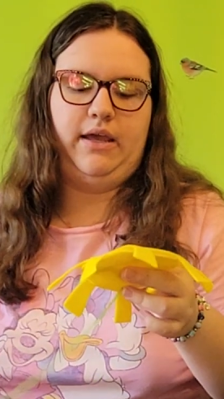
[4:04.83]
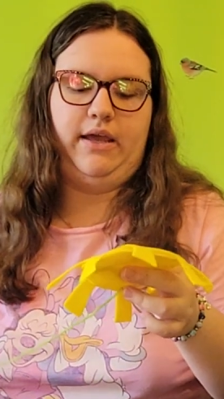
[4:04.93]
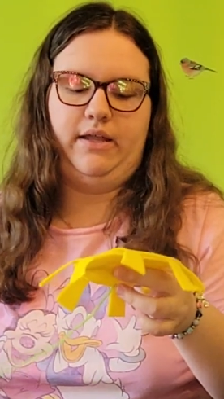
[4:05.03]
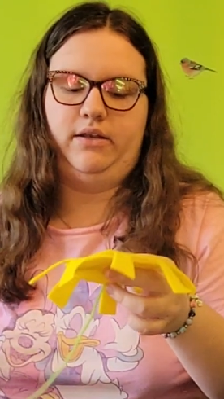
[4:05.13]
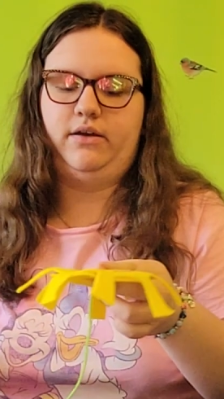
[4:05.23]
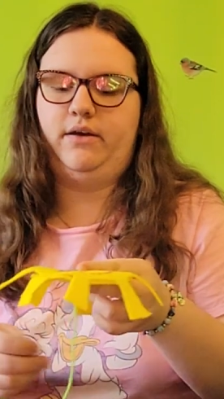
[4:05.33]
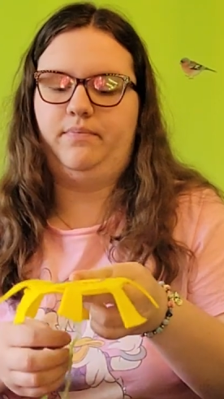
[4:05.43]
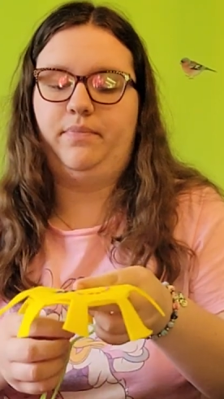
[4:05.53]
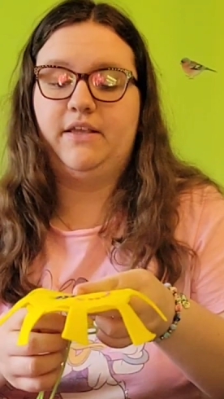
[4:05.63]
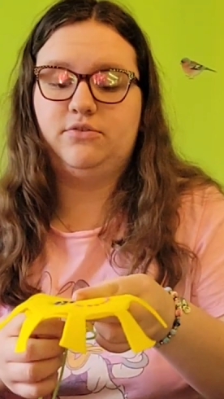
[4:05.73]
And
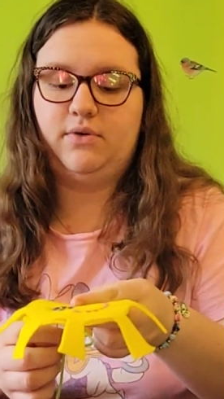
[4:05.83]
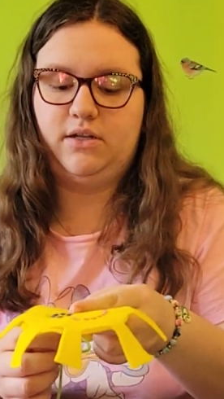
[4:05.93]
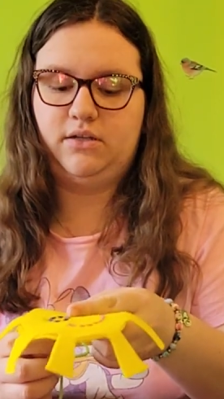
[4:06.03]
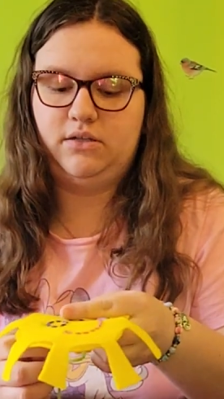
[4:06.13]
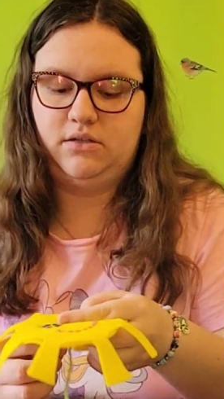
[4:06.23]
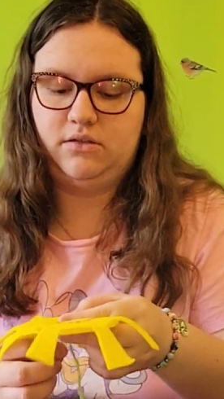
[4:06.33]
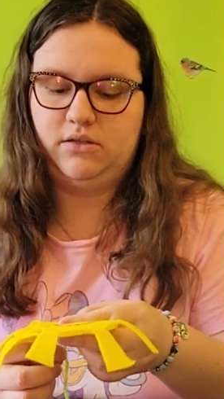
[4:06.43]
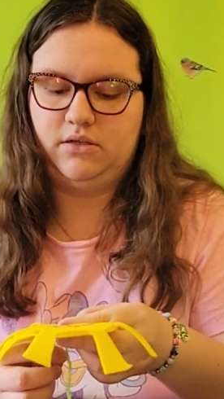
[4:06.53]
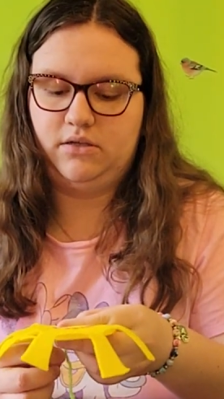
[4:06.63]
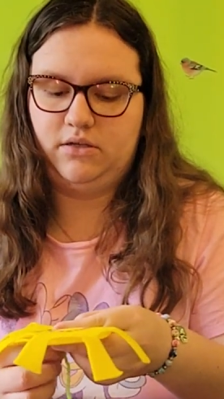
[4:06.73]
this one
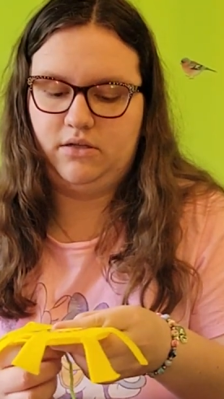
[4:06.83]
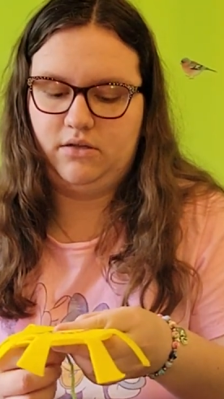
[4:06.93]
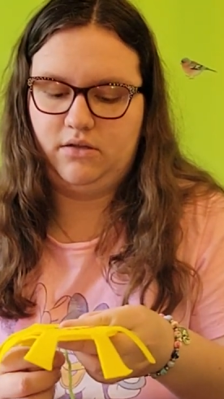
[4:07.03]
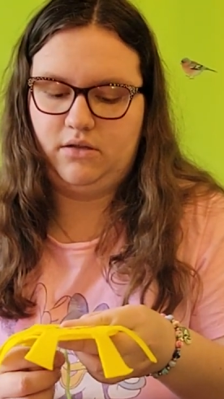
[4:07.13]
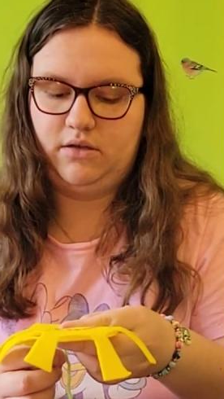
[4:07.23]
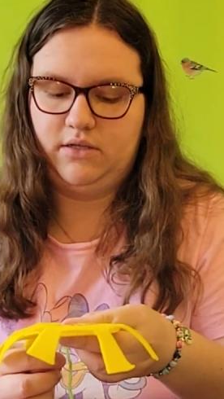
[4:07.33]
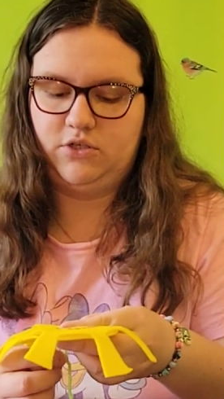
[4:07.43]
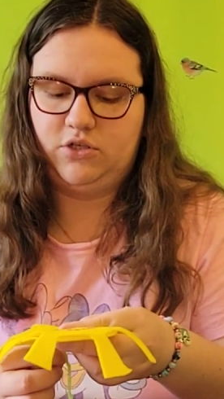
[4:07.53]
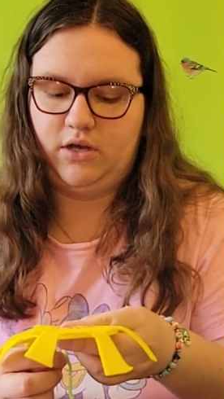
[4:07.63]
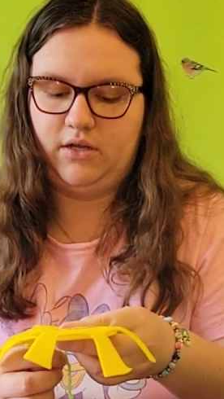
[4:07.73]

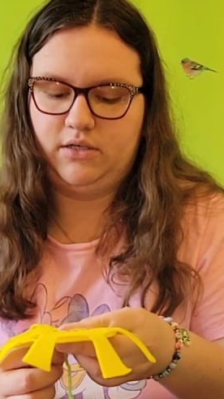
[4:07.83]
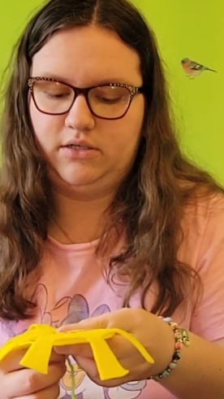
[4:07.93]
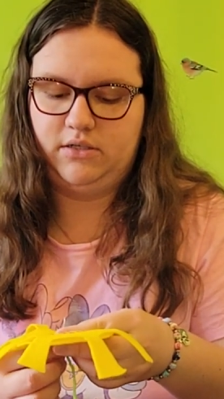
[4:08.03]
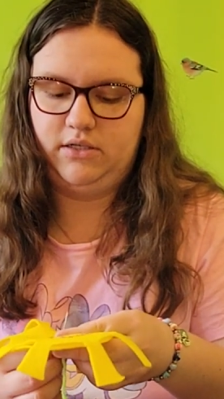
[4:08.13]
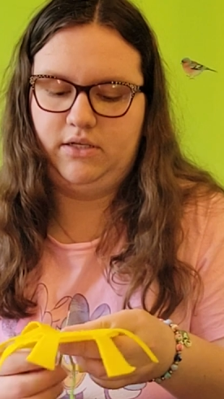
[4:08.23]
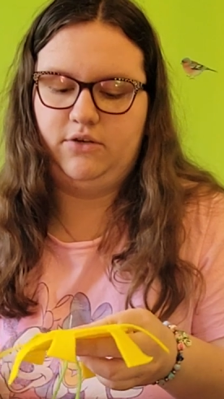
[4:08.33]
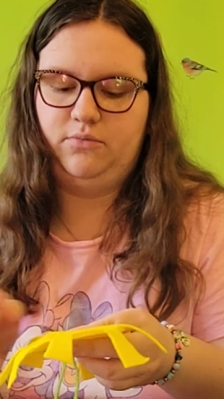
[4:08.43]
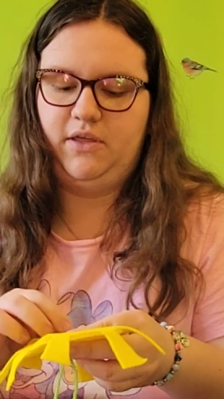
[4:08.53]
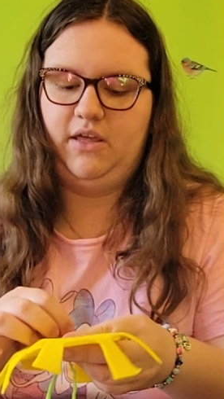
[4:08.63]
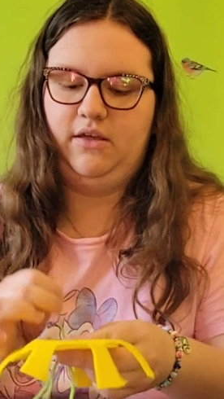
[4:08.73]
does not need
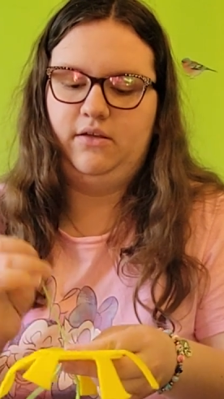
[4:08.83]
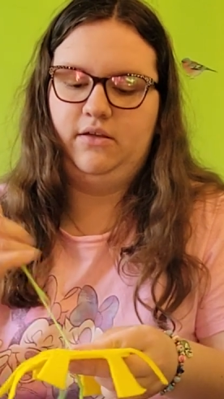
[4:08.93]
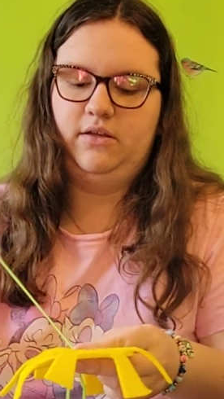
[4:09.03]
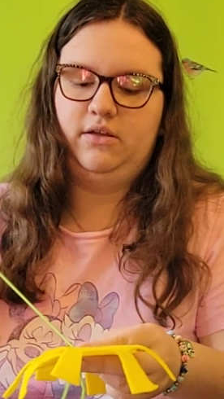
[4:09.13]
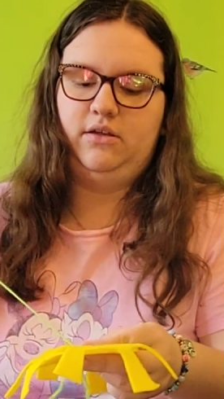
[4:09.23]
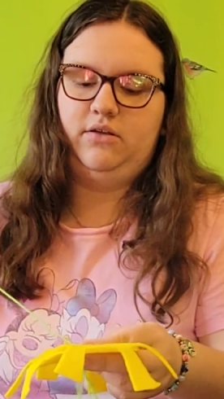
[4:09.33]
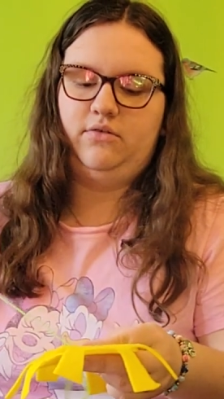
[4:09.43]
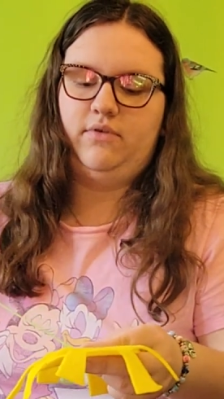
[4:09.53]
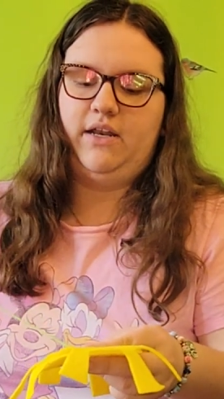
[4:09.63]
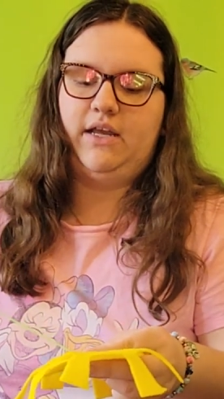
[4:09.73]
to be
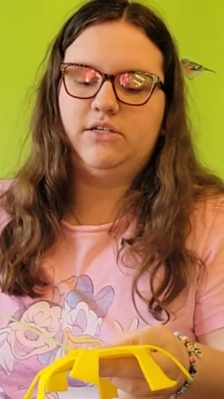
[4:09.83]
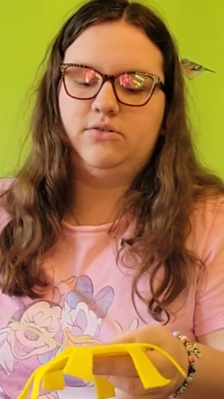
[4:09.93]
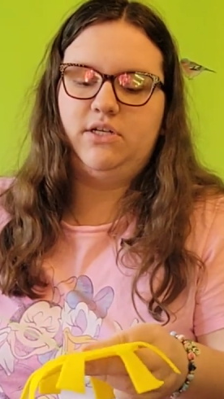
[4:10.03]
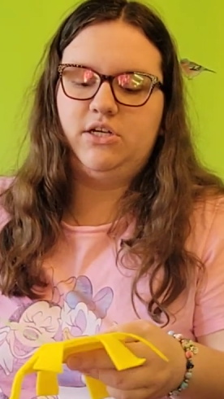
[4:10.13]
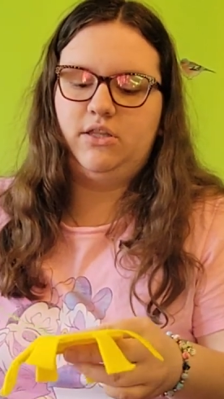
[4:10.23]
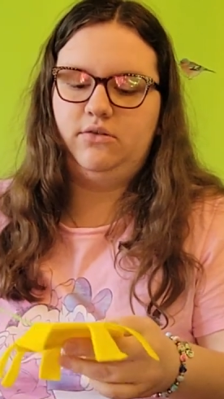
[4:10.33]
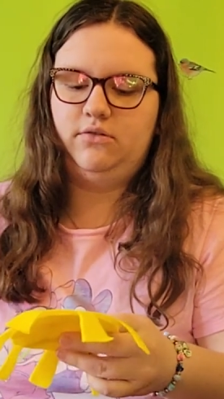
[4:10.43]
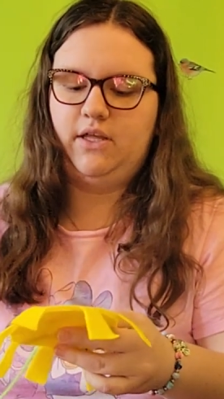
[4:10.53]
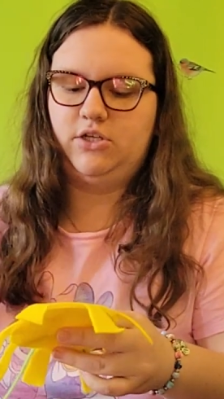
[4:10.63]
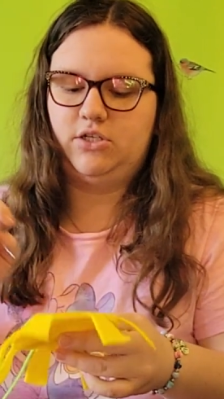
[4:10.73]
right next to each
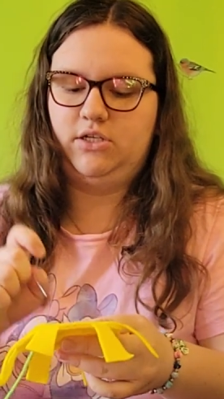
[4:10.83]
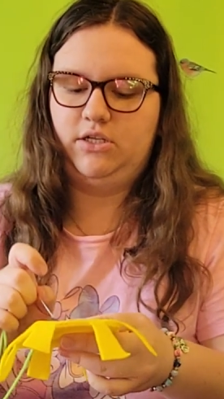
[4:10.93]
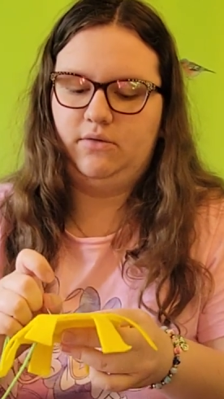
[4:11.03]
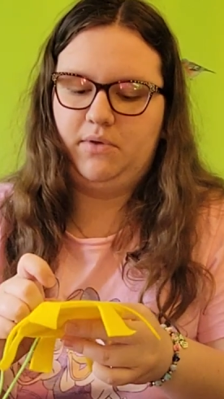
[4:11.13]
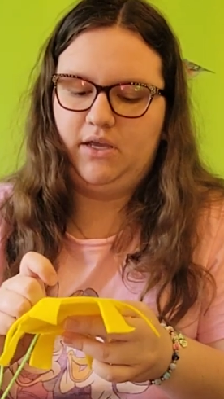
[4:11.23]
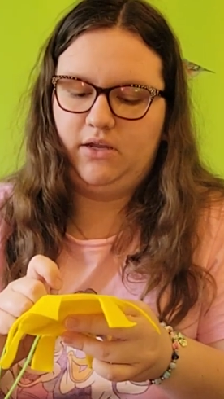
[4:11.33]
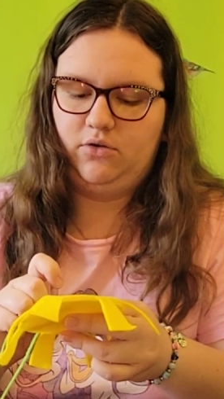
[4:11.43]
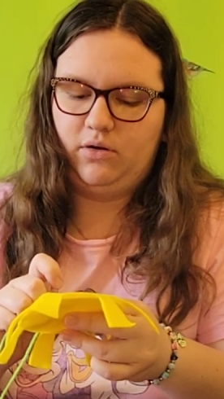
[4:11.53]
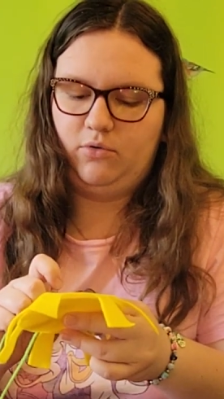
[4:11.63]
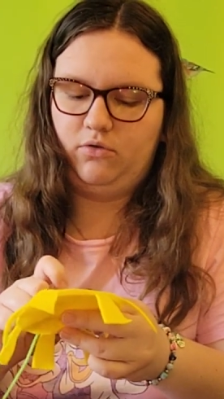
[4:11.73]
other. They just need to be a
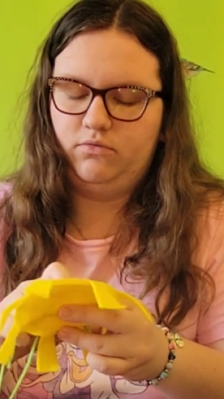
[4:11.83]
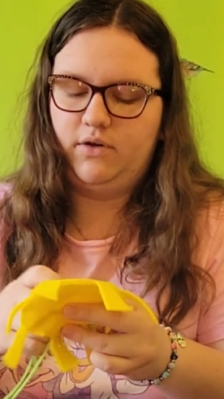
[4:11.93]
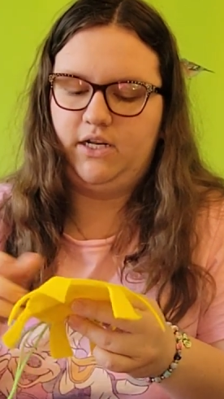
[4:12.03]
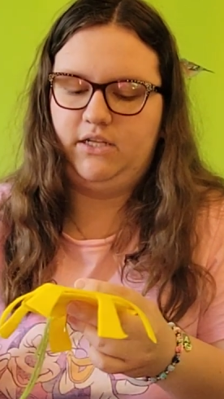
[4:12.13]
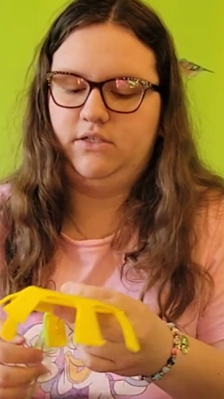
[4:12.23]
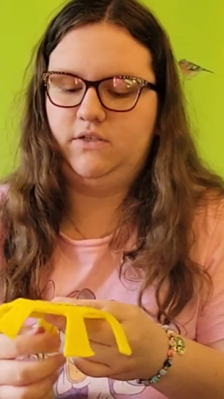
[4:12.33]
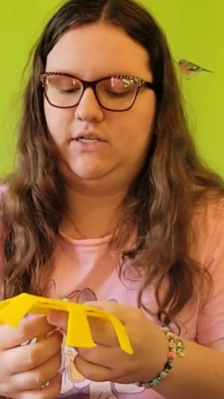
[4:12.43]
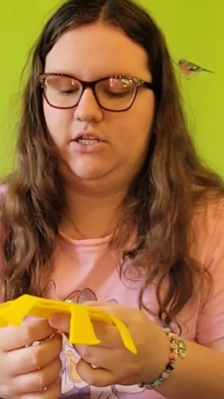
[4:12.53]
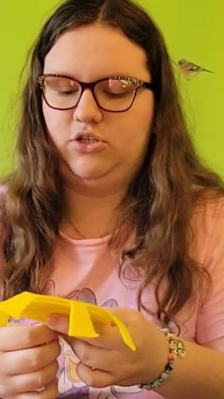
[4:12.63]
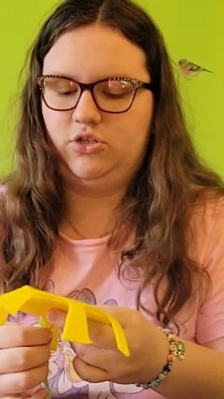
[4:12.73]
normal running
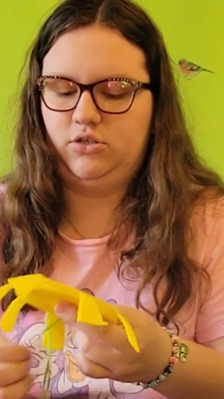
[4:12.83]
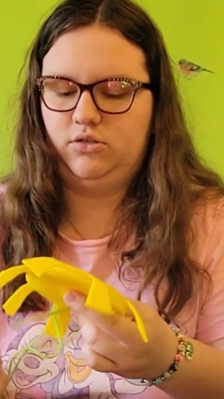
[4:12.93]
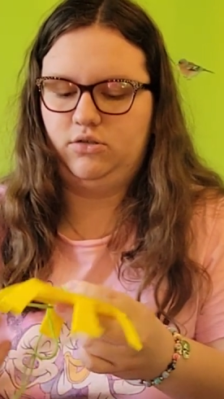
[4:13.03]
stitch.